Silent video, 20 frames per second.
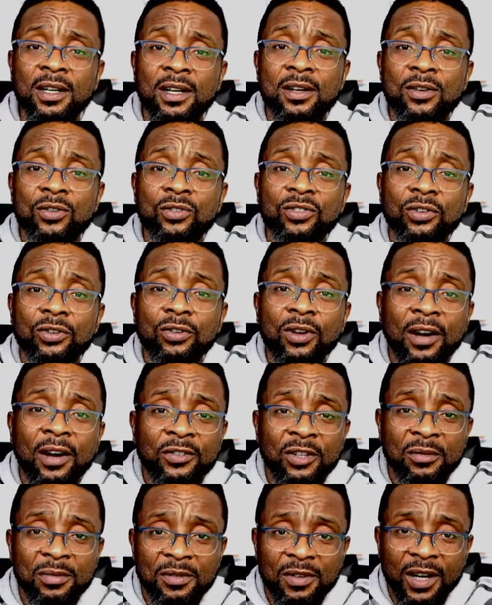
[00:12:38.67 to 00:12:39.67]
So you have to
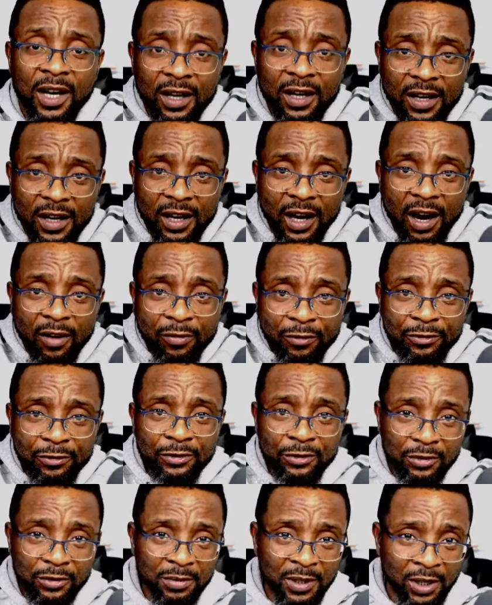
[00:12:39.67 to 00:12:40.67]
be very
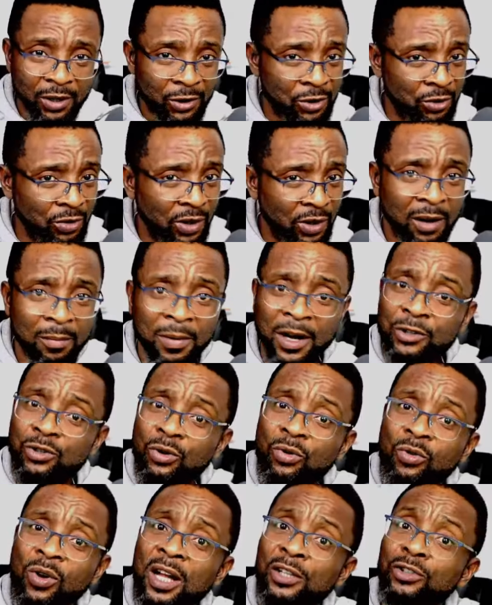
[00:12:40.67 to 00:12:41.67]
careful because you are about to
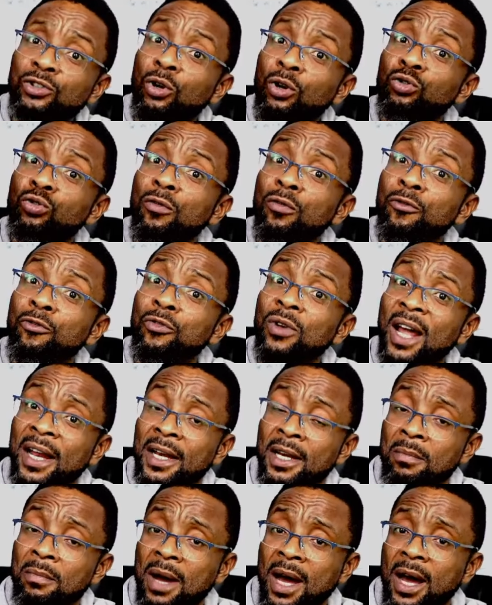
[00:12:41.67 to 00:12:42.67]
go and talk to Fulani
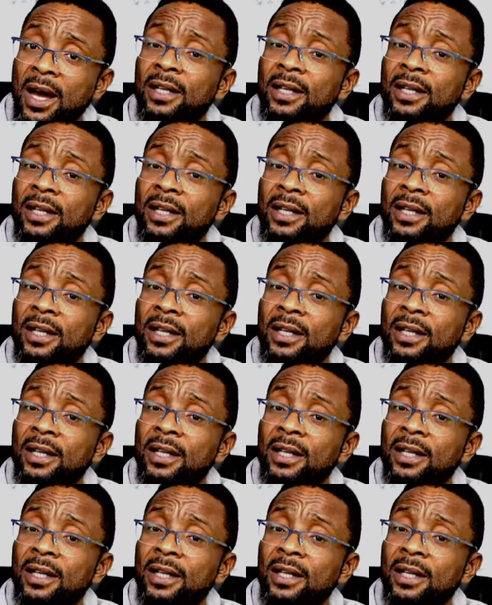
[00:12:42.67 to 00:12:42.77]
man.